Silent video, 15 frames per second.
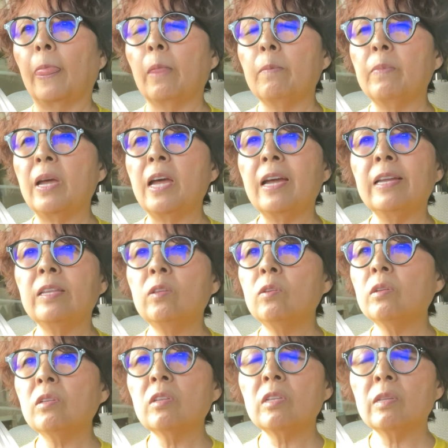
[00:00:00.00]
but I
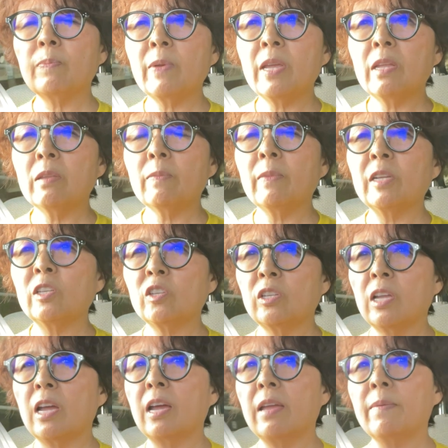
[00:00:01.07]
don't spend much
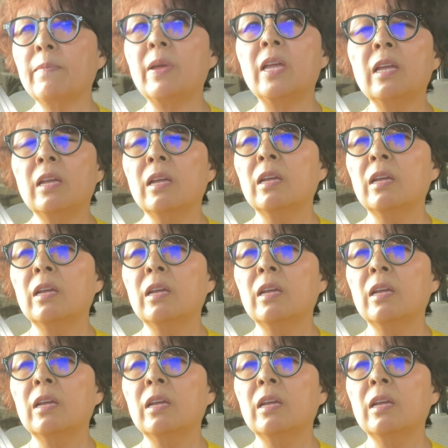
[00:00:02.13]
time